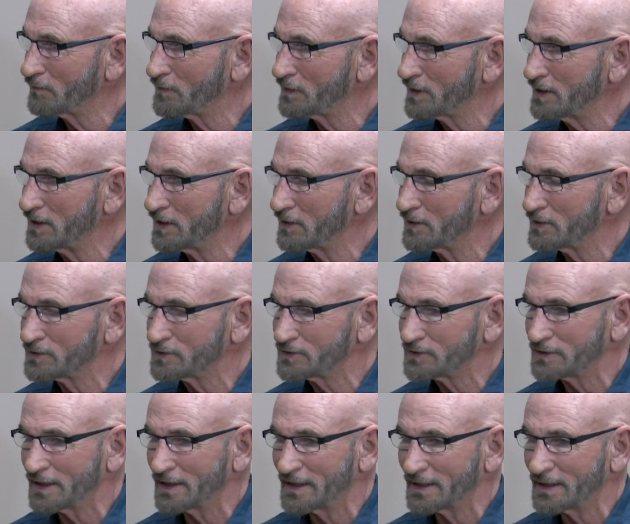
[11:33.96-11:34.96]
the years,
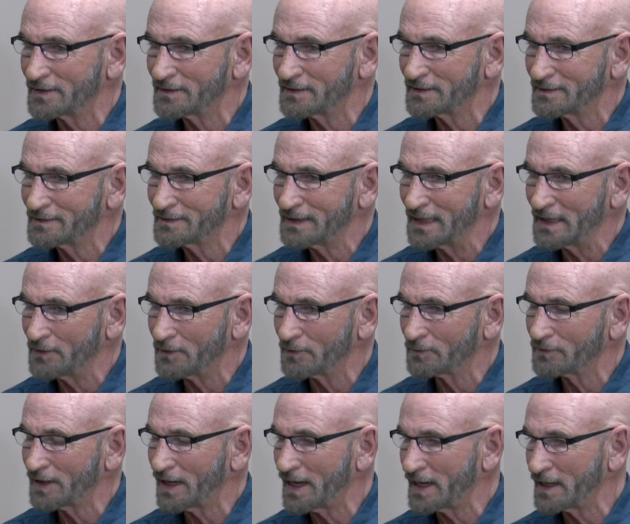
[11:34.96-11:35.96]
they
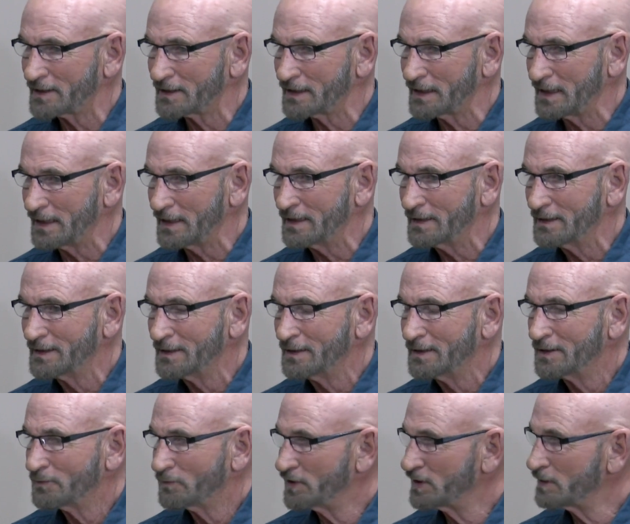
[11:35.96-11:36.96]
don't like
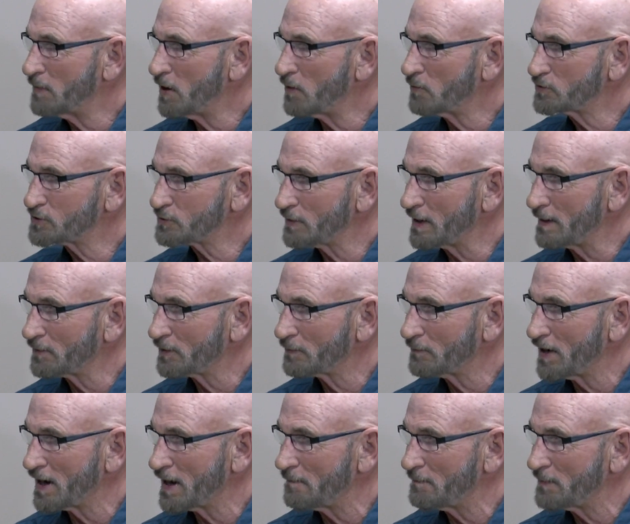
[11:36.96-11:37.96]
when the boats are able to
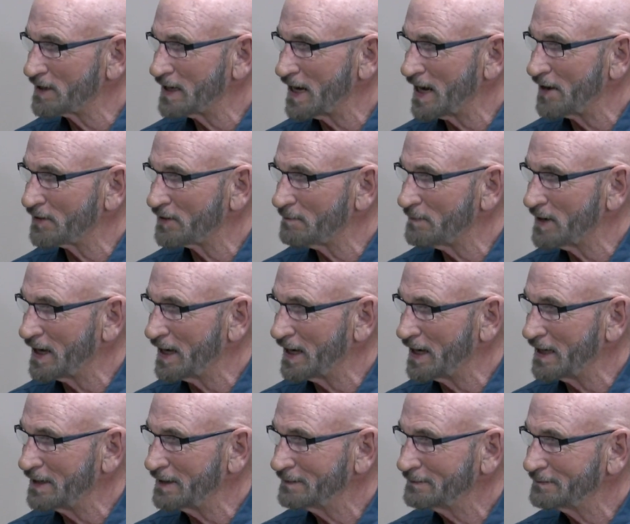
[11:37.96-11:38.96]
run up and down the
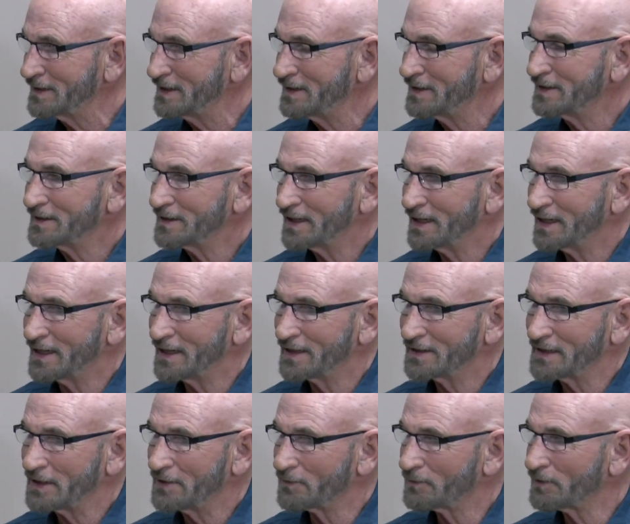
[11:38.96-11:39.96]
bay.
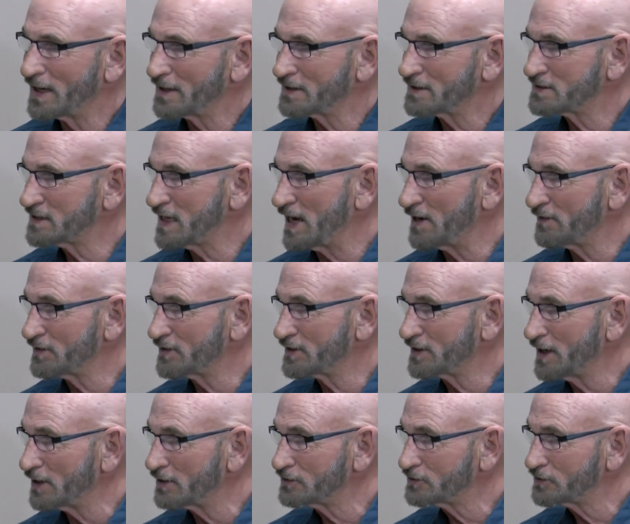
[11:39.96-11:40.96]
They don't like the sound of the
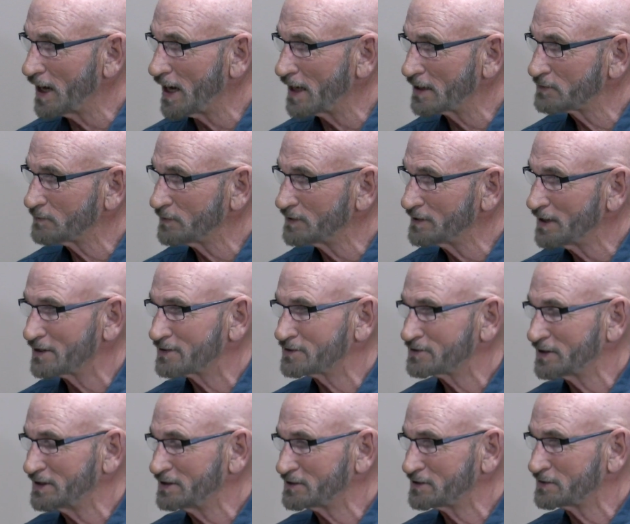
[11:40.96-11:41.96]
gunshots when duck
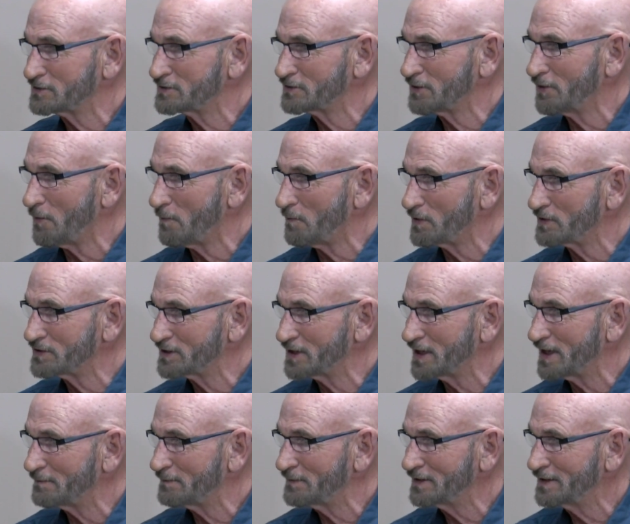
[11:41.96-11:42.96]
season opens
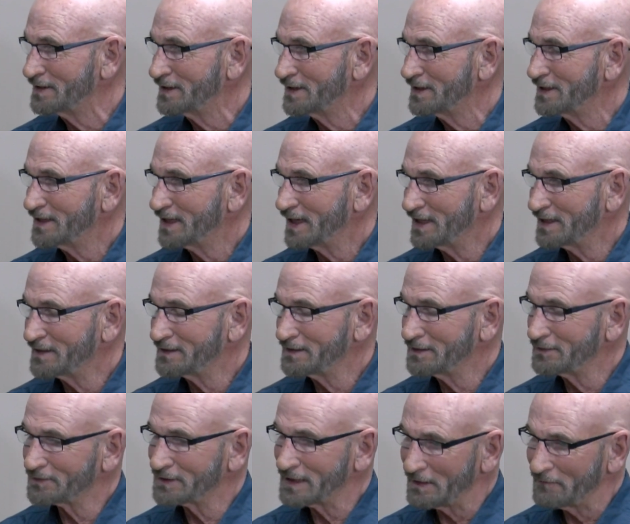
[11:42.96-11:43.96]
up. And, you
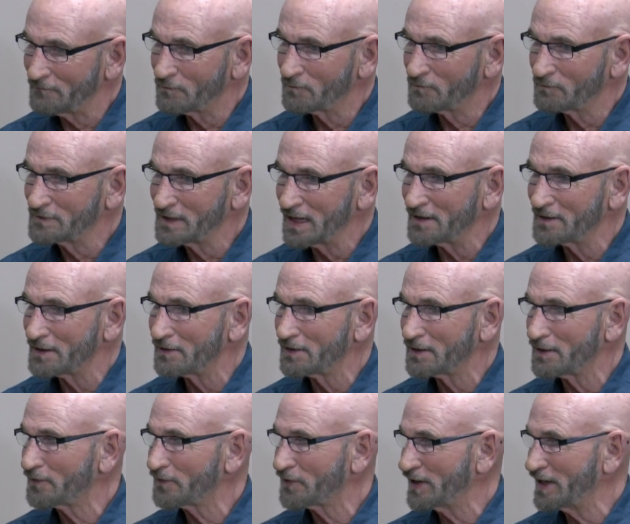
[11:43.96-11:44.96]
know, they've done their
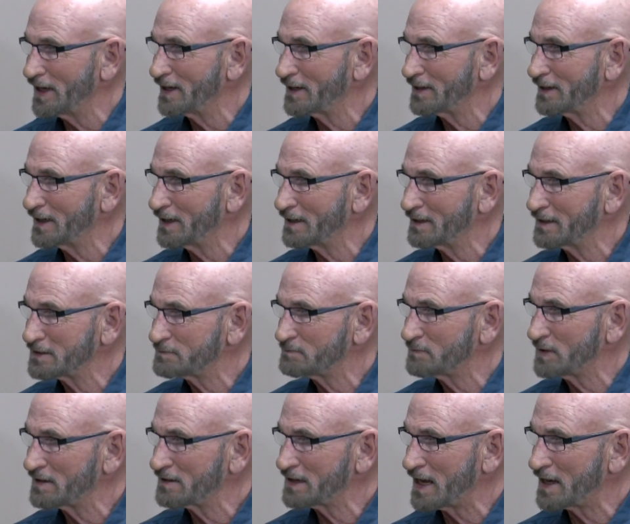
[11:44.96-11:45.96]
little thing, and it's
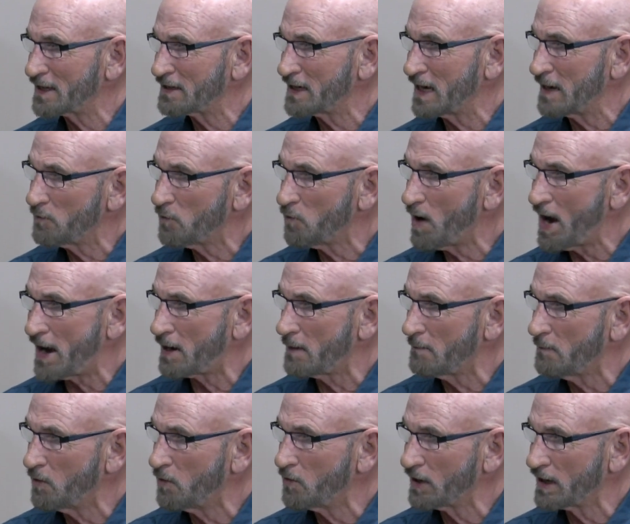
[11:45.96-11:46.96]
been like a game of
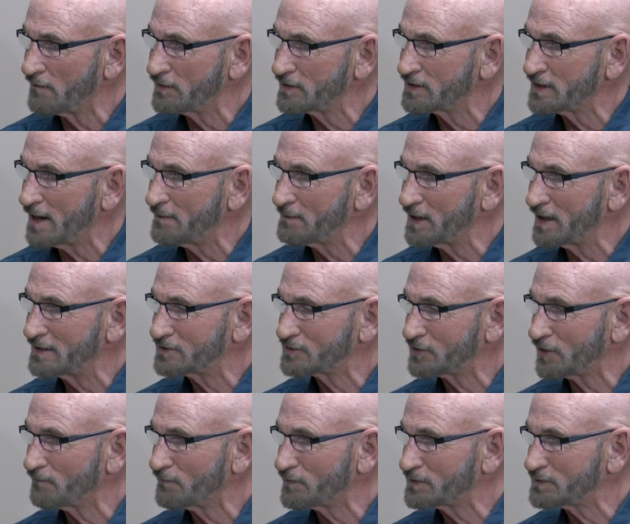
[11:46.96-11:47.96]
whack-a-mole. Every time they
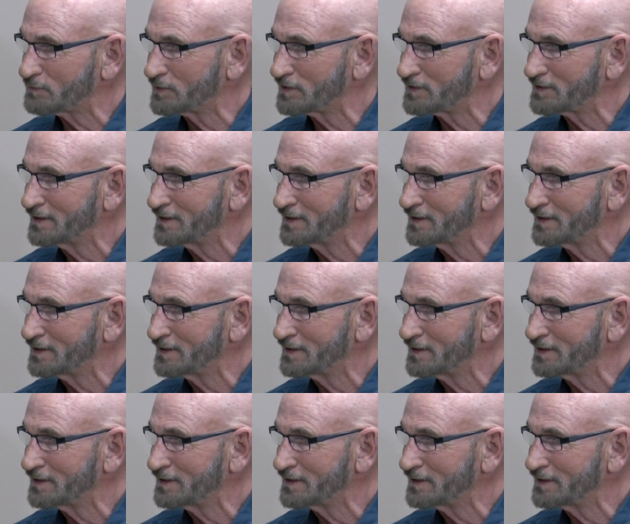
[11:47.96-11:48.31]
surface with